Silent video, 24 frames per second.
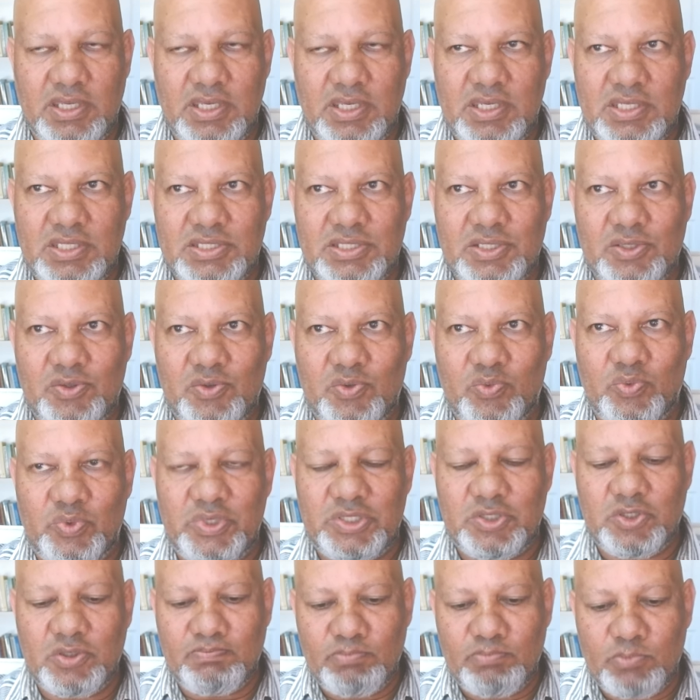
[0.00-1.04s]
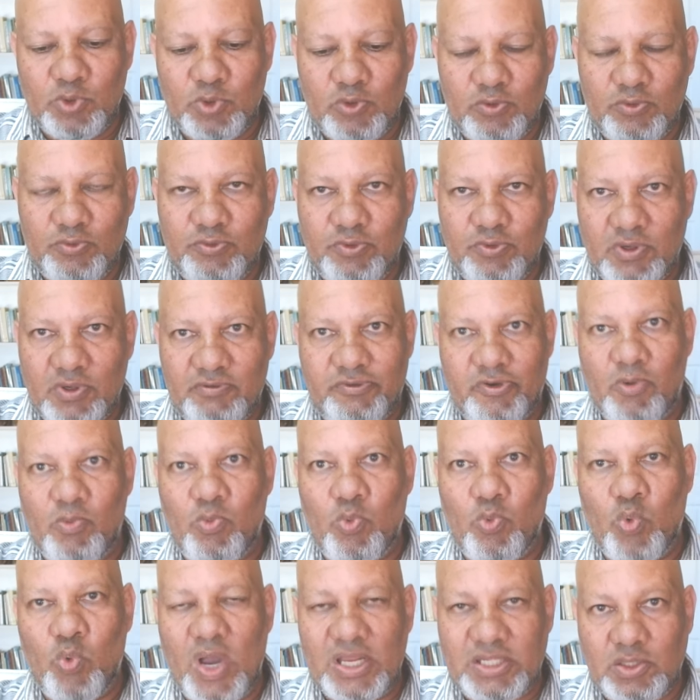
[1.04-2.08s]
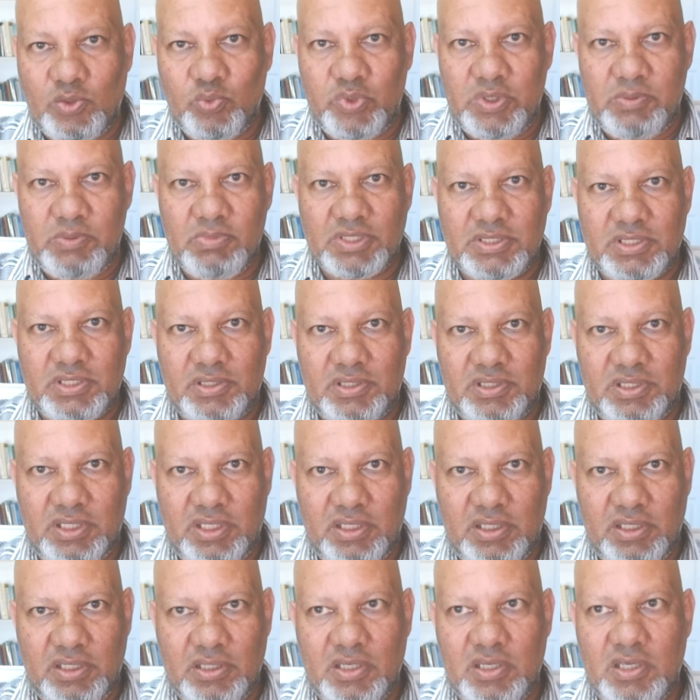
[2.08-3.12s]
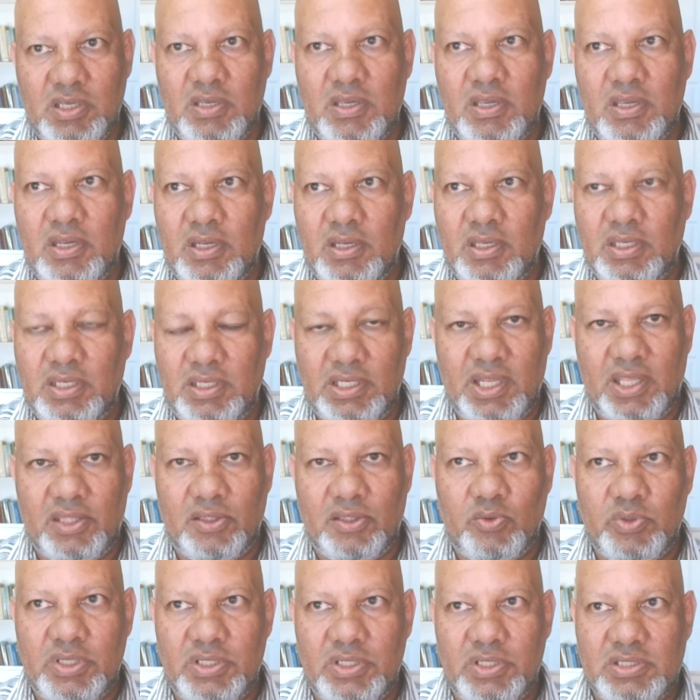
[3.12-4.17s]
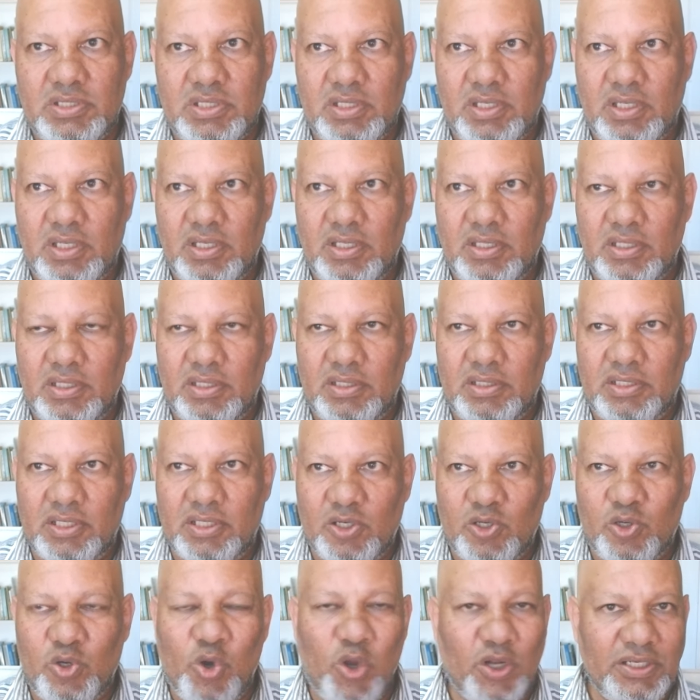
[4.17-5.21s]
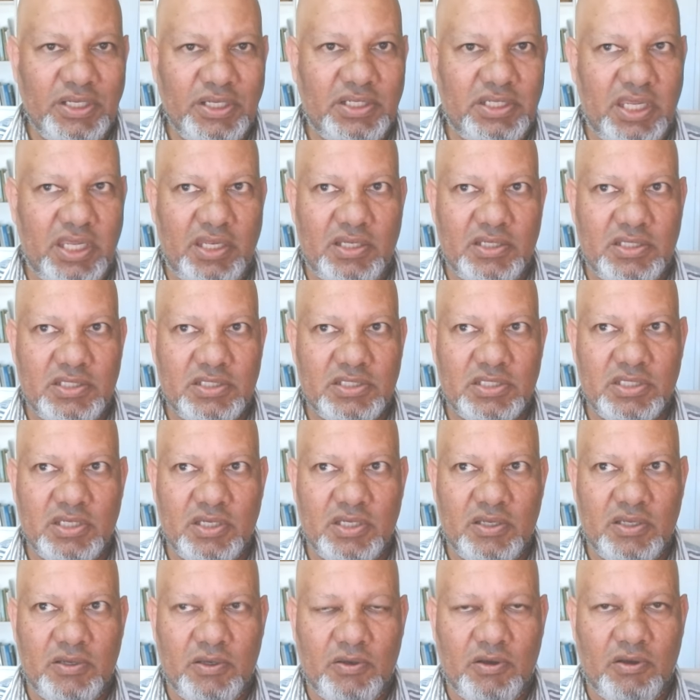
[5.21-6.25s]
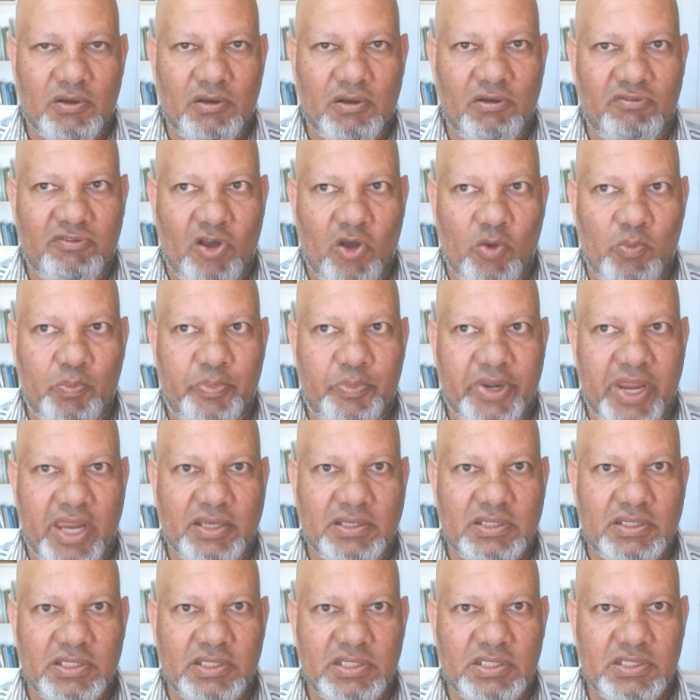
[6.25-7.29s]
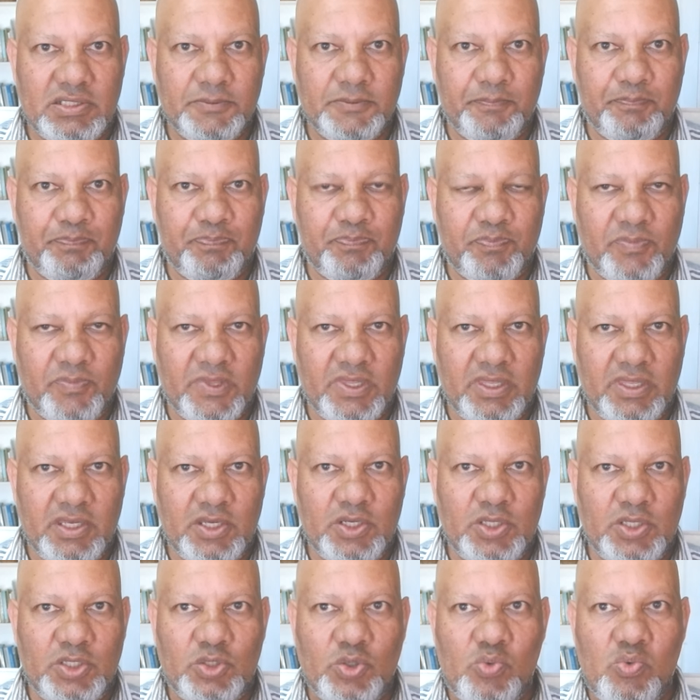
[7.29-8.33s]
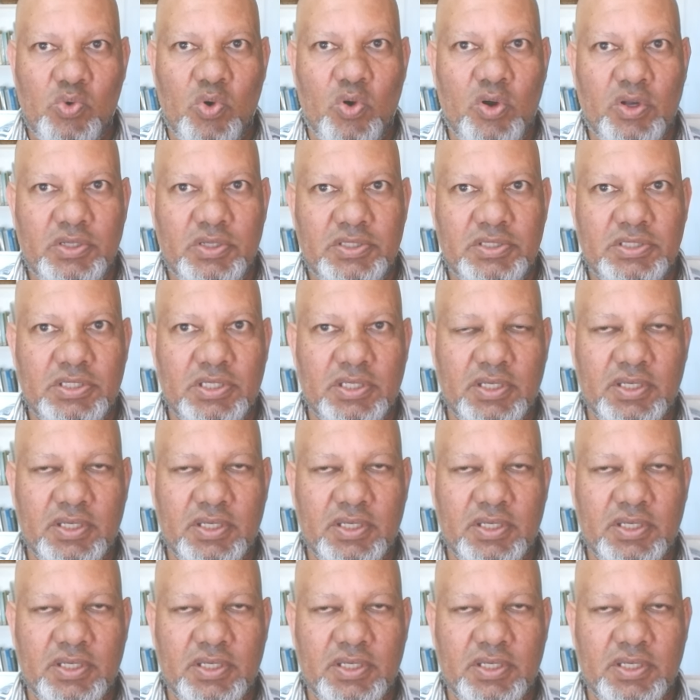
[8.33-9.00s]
So we should move from what we must think, in other words, the contents of our practice, towards